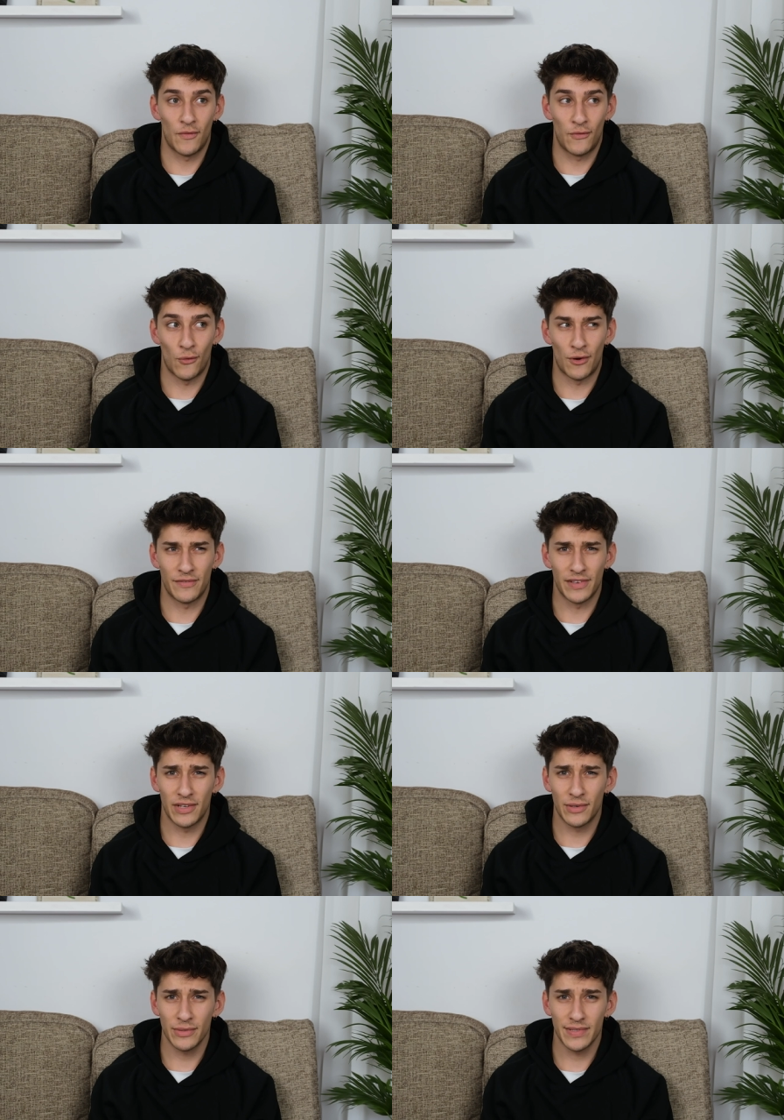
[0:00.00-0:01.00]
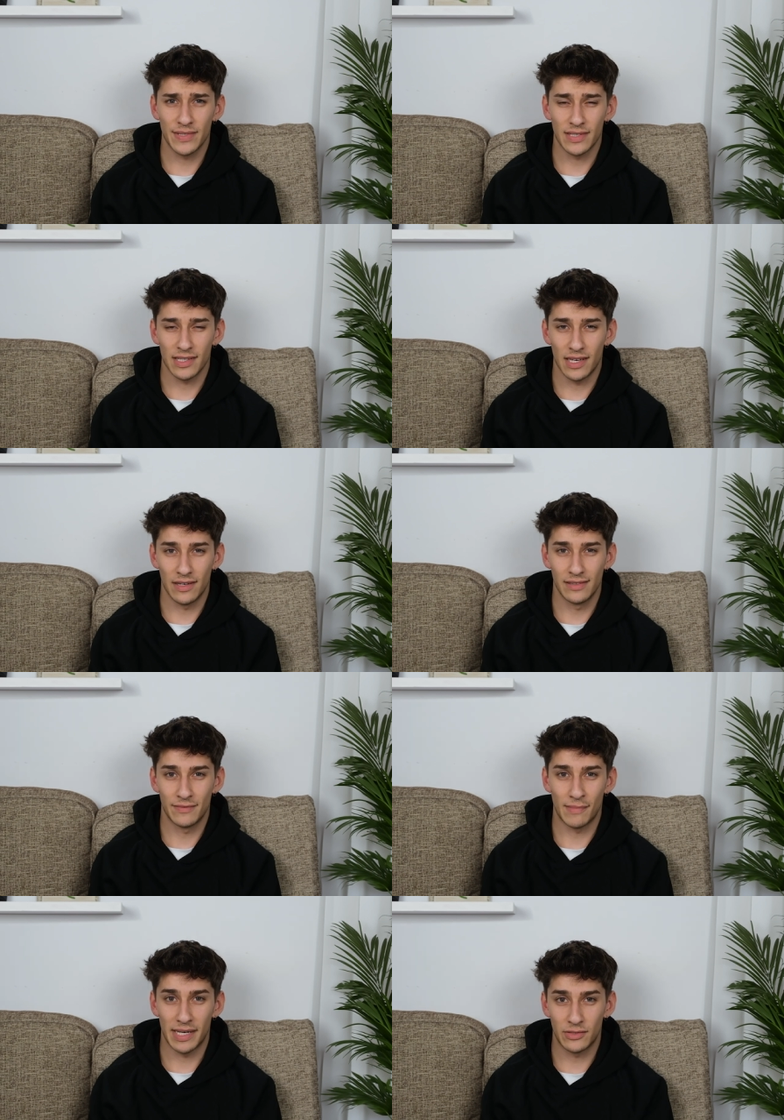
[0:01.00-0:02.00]
4 videos of
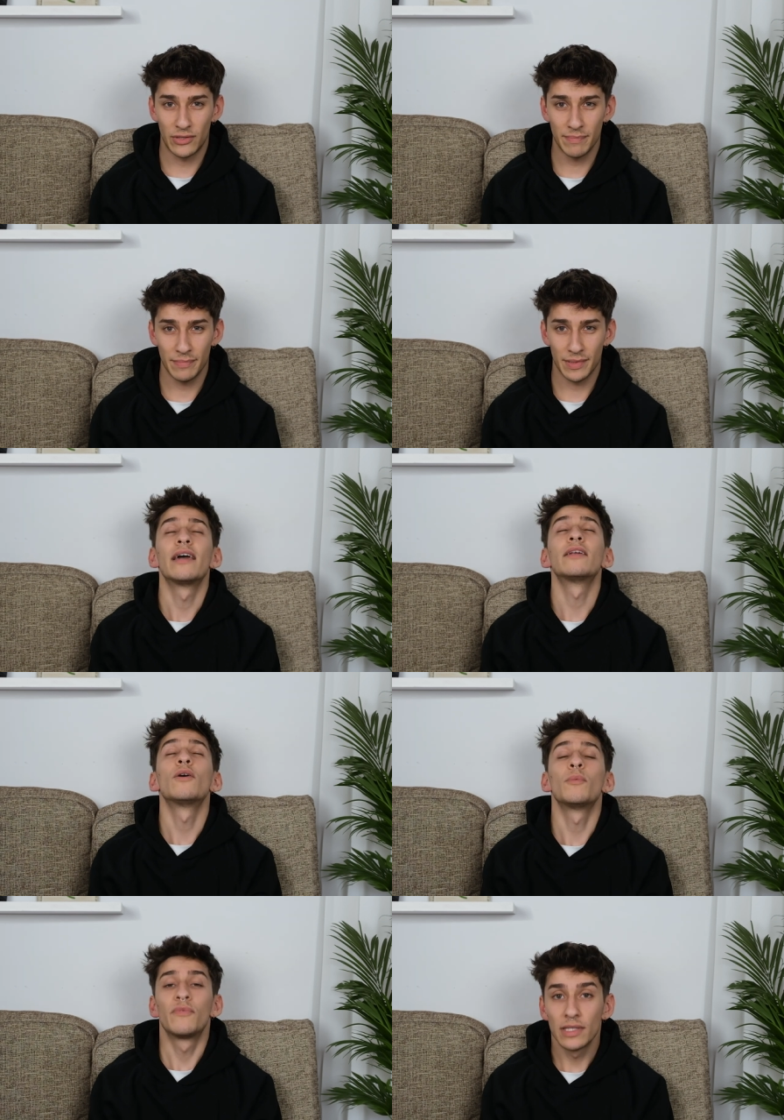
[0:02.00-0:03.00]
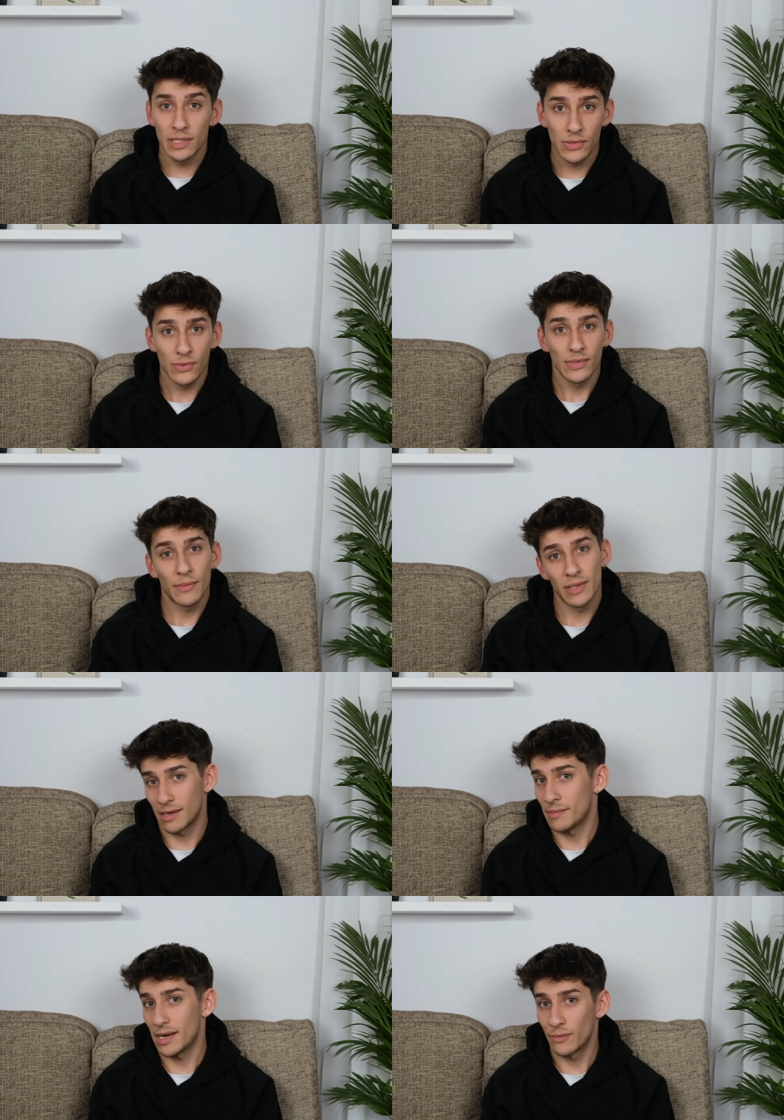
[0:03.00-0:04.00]
my trip, and hopefully soon I will
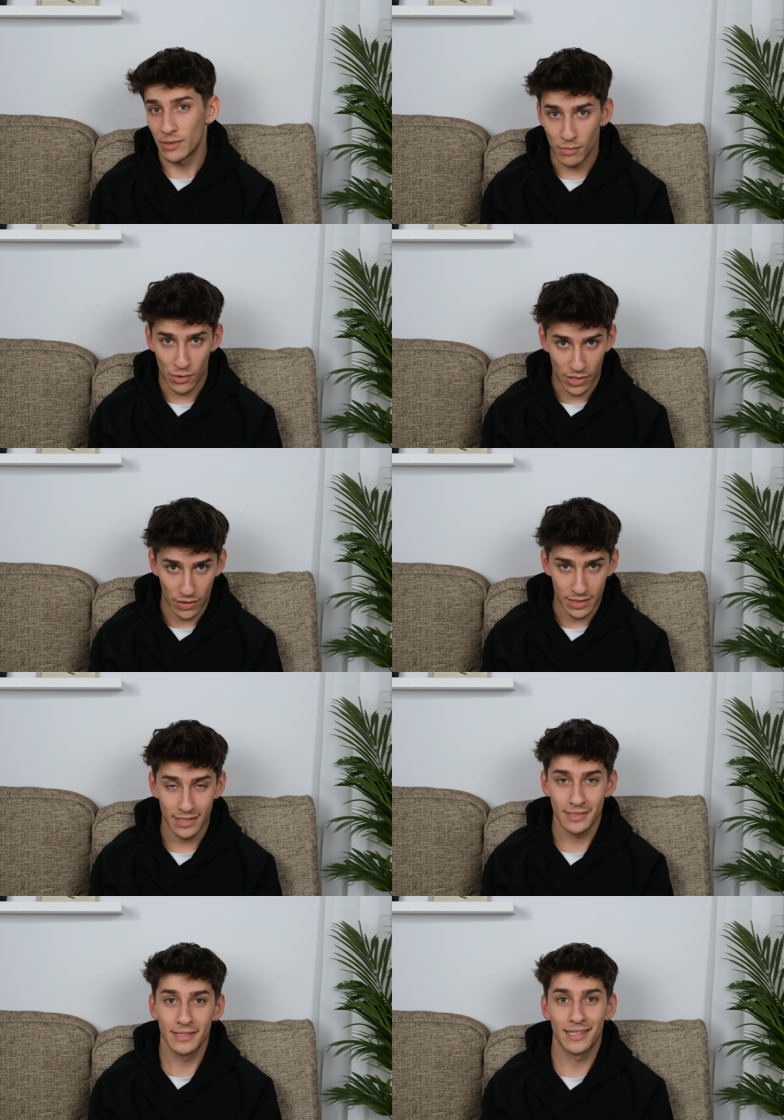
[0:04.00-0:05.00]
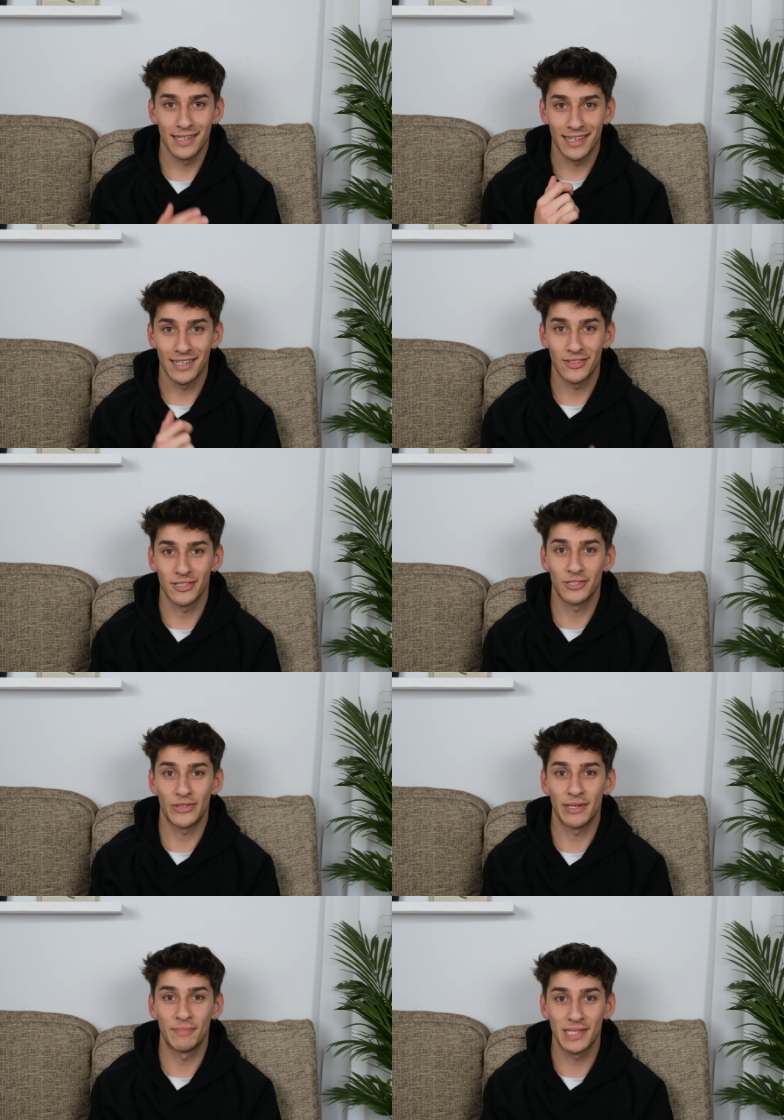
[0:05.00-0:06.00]
come back with more content in another
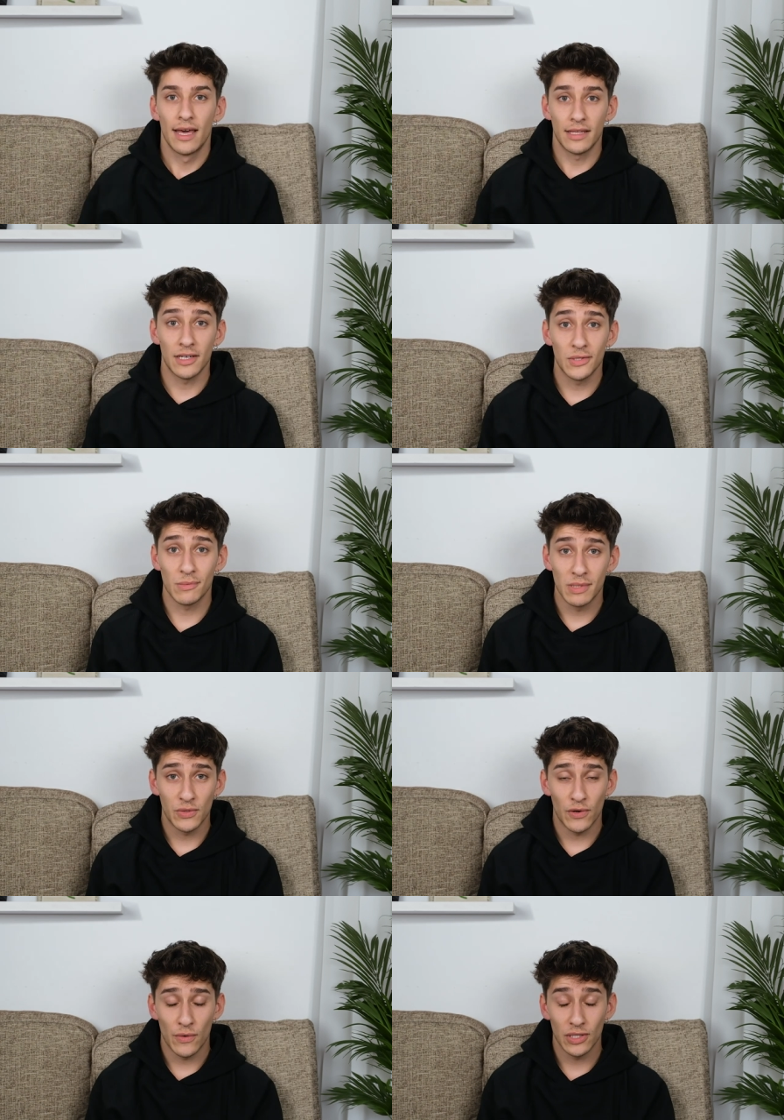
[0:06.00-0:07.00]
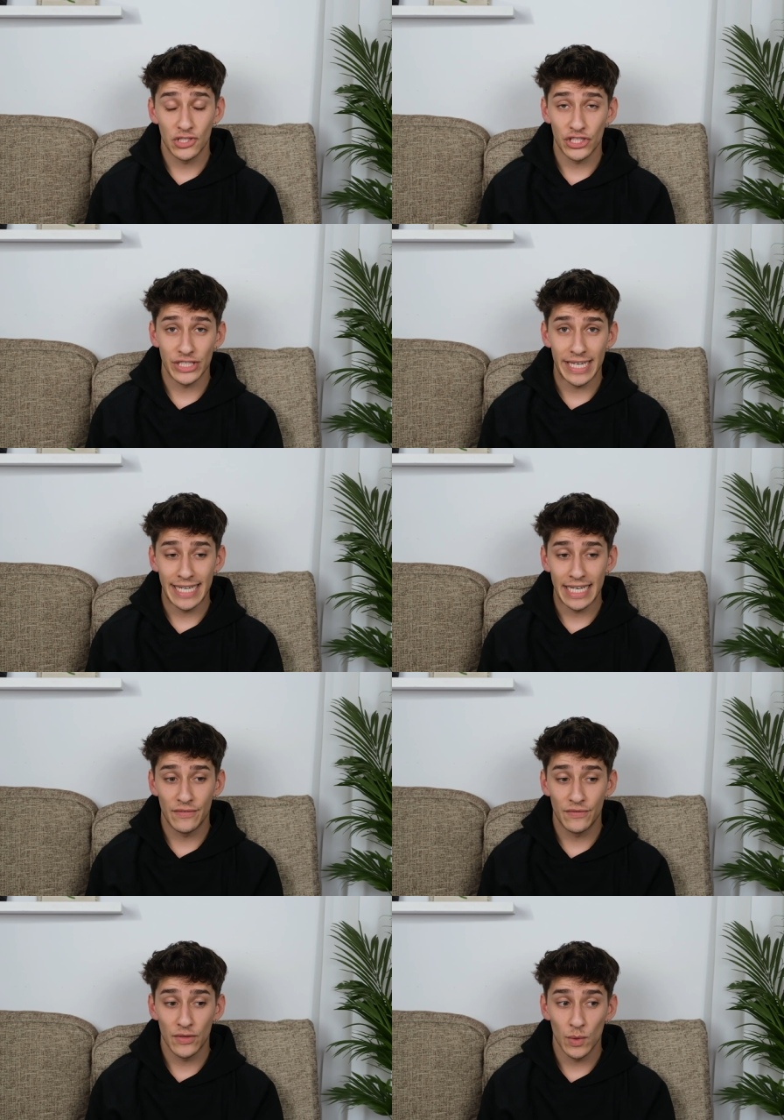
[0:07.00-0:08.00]
trips. Thank you so much for watching, and
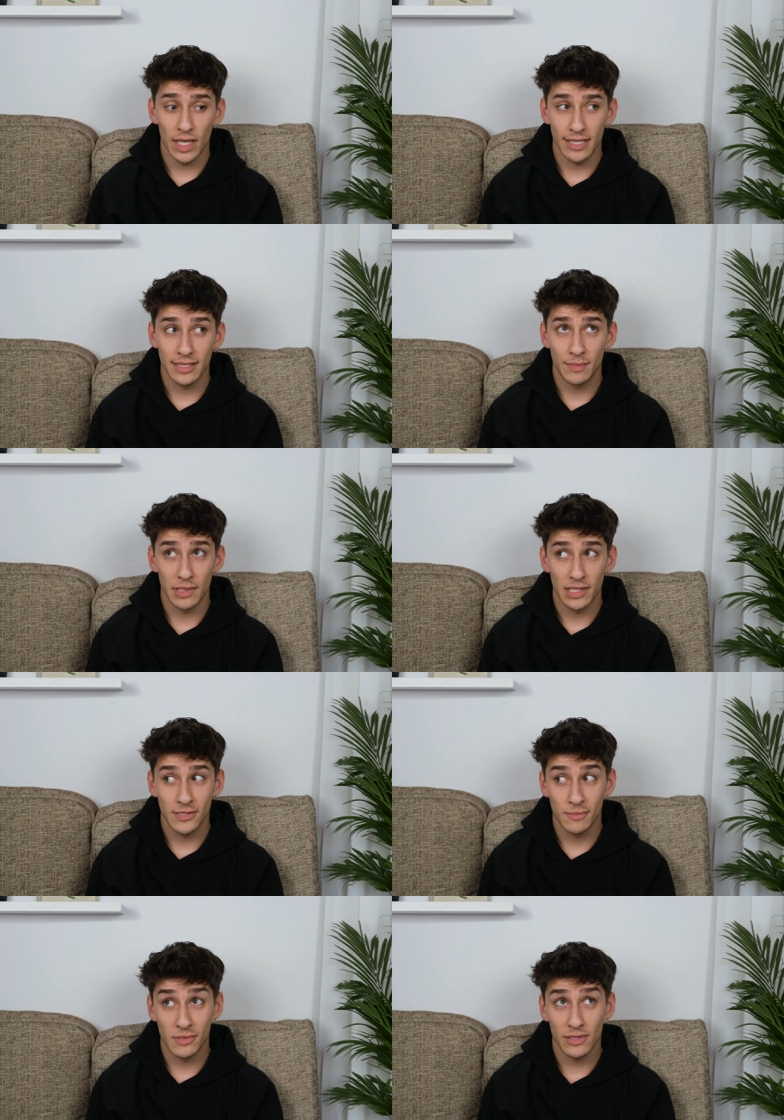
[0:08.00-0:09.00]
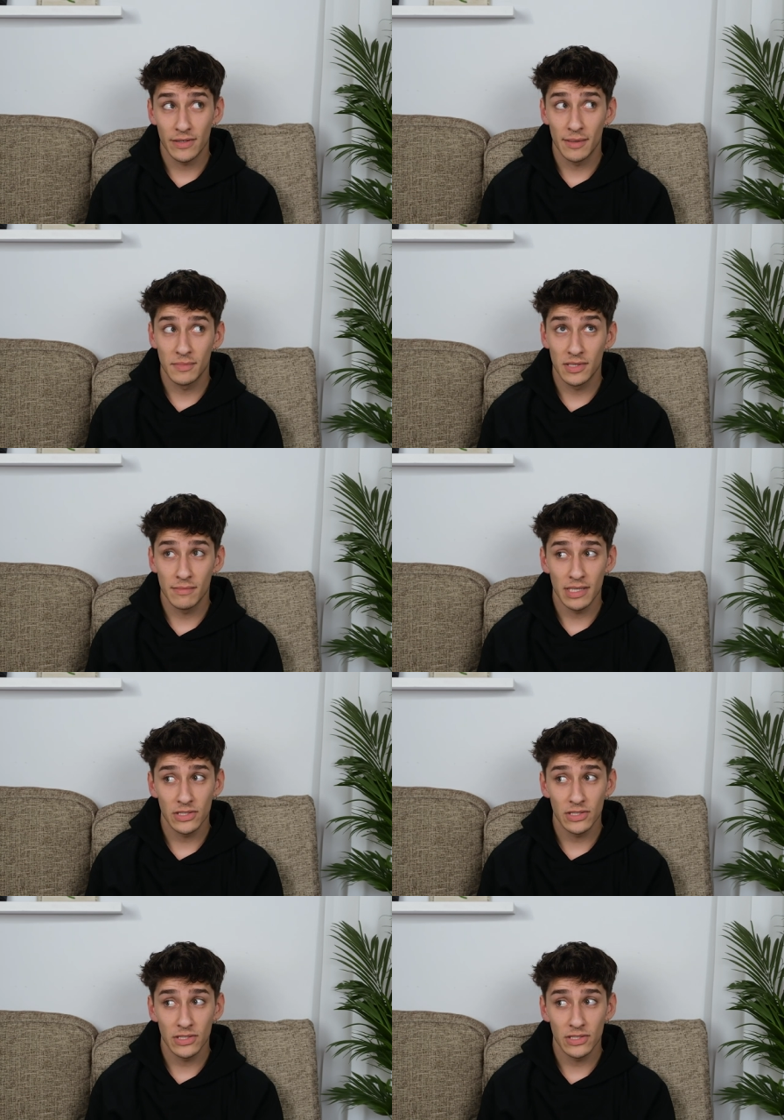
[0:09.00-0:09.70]
if you liked, please subscribe to my